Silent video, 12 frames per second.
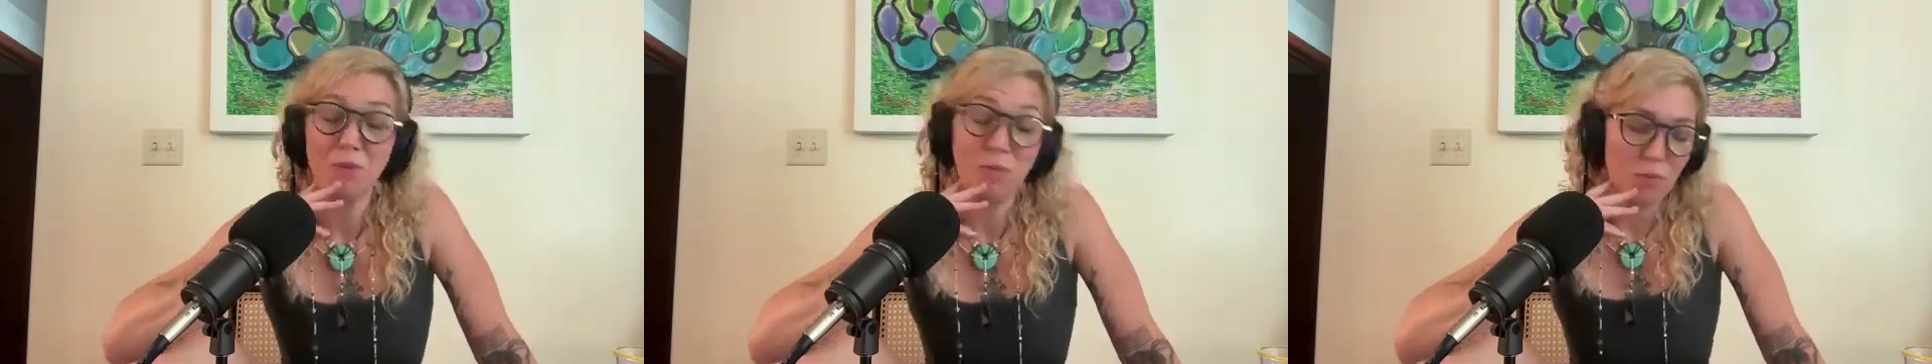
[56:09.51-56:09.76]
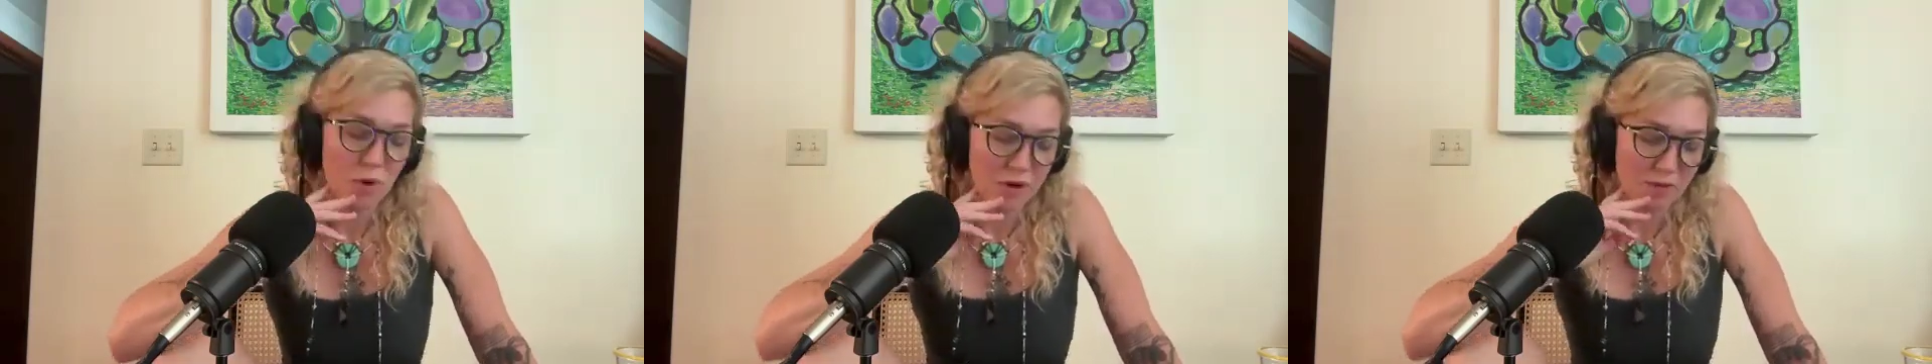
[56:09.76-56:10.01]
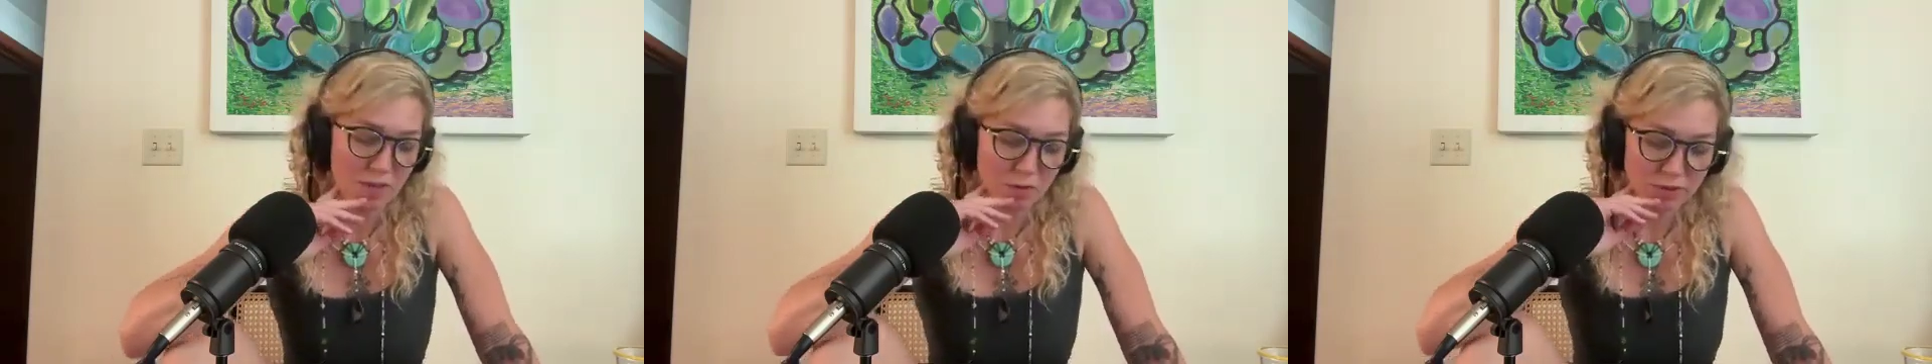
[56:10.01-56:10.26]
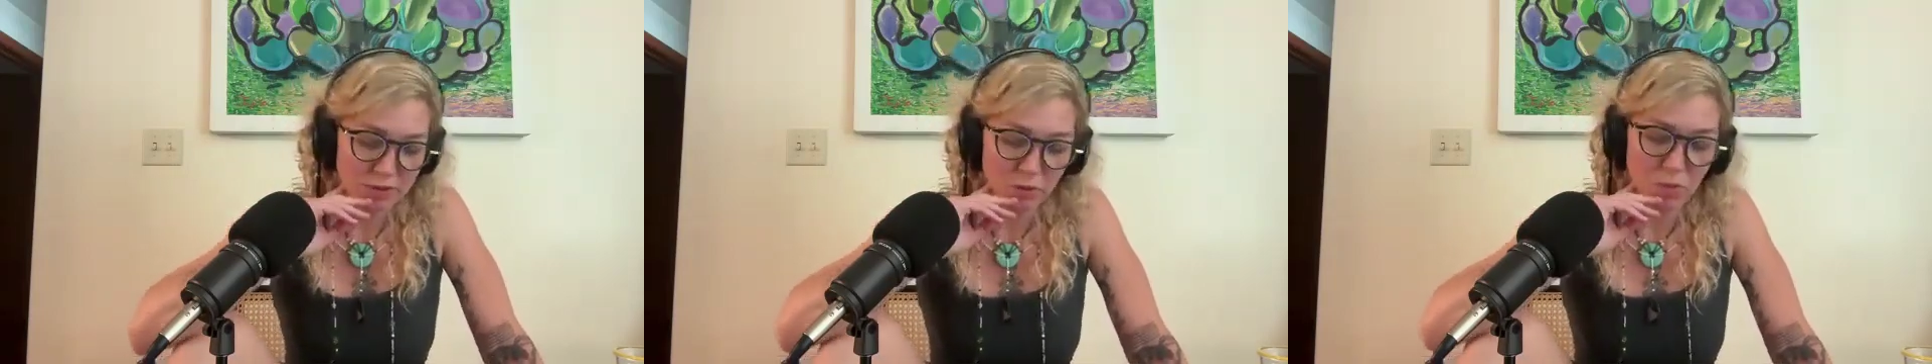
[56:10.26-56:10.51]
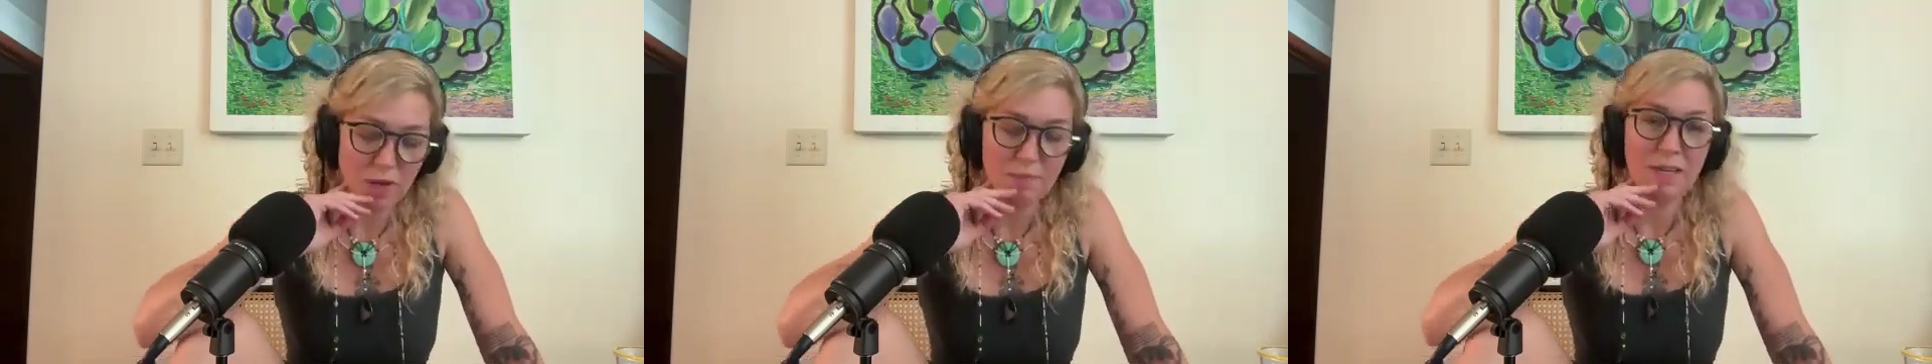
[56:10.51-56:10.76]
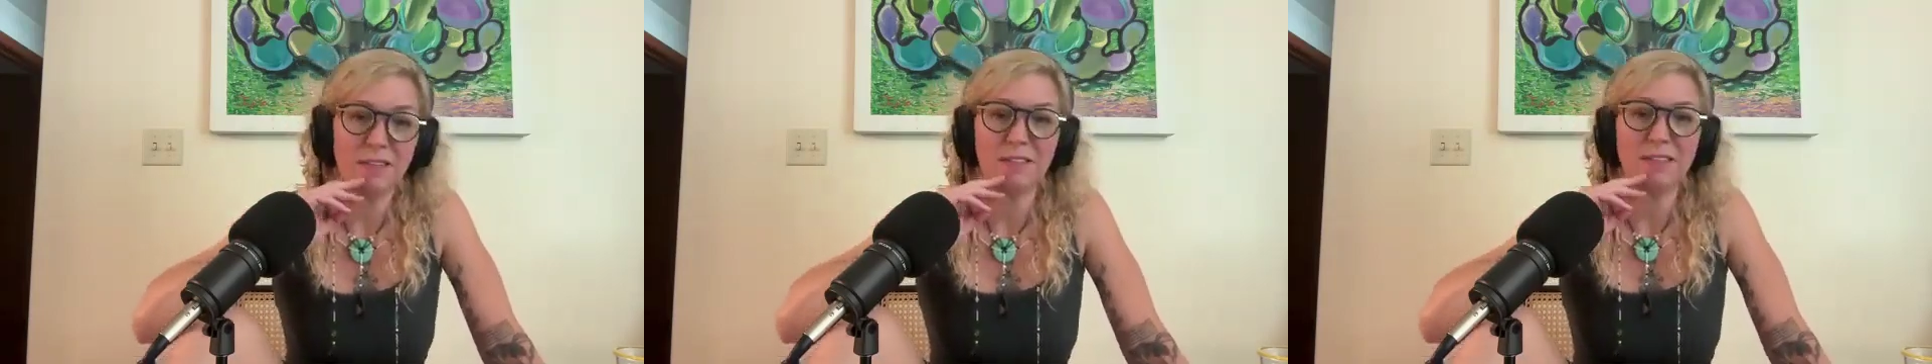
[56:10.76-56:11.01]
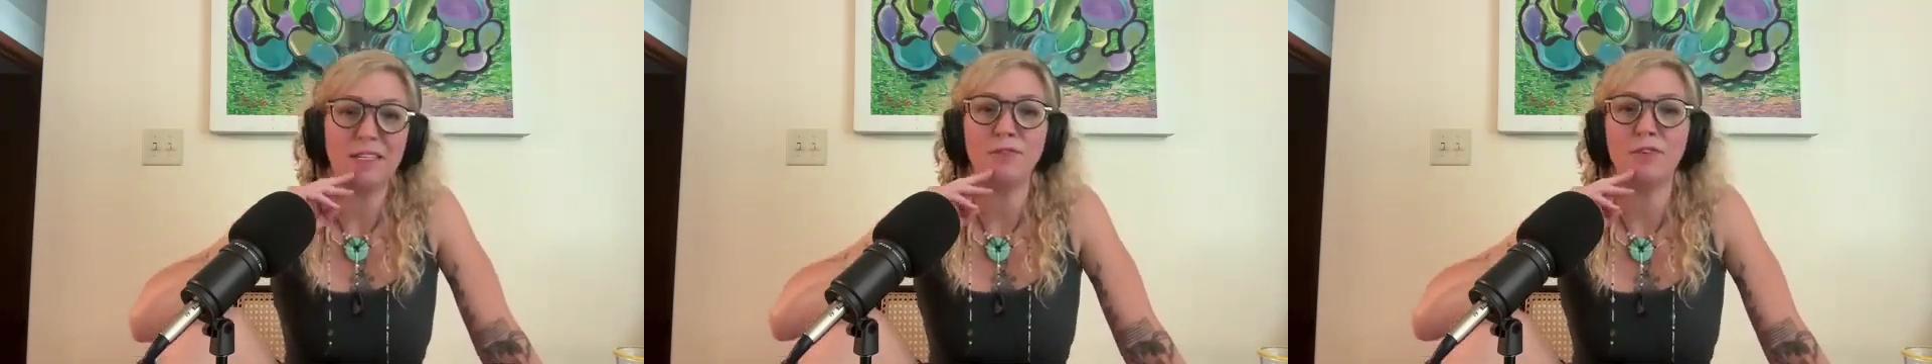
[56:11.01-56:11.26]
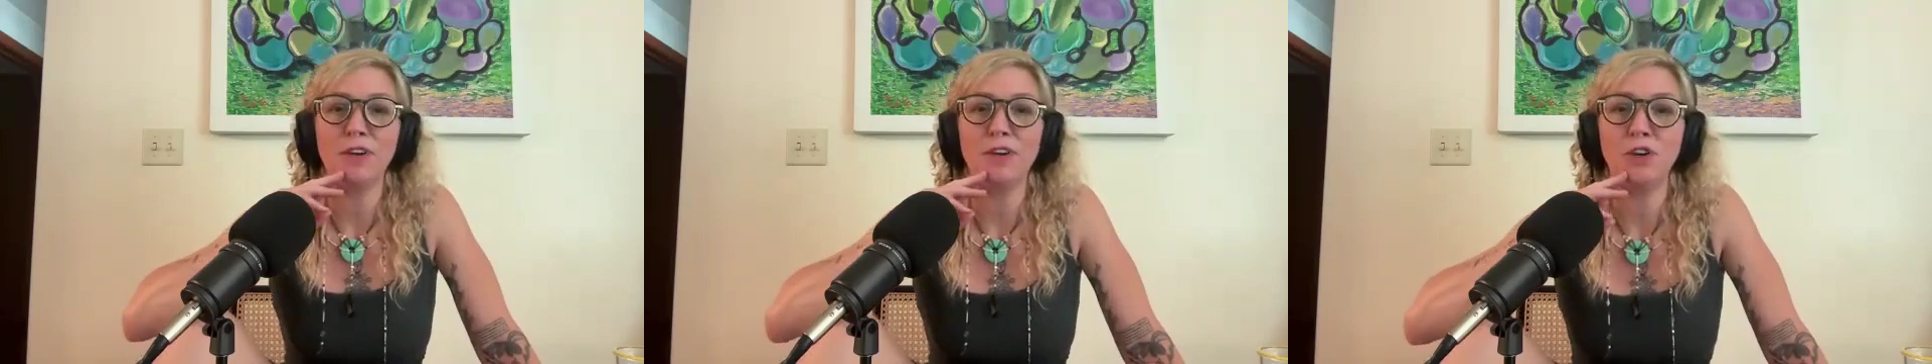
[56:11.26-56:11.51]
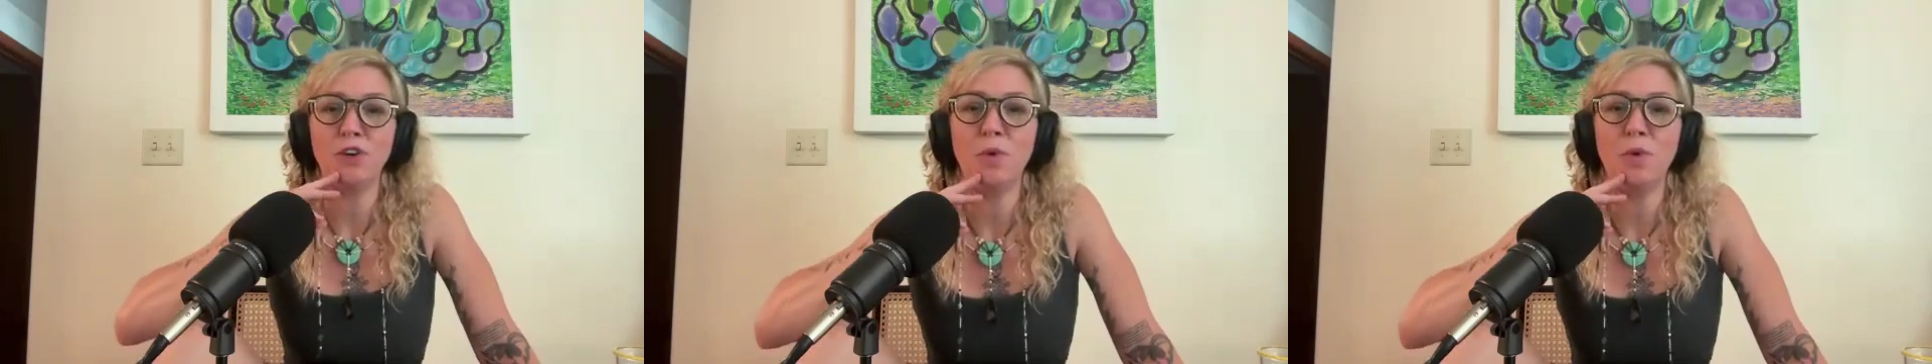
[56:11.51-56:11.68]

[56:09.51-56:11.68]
one of them was what makes it different,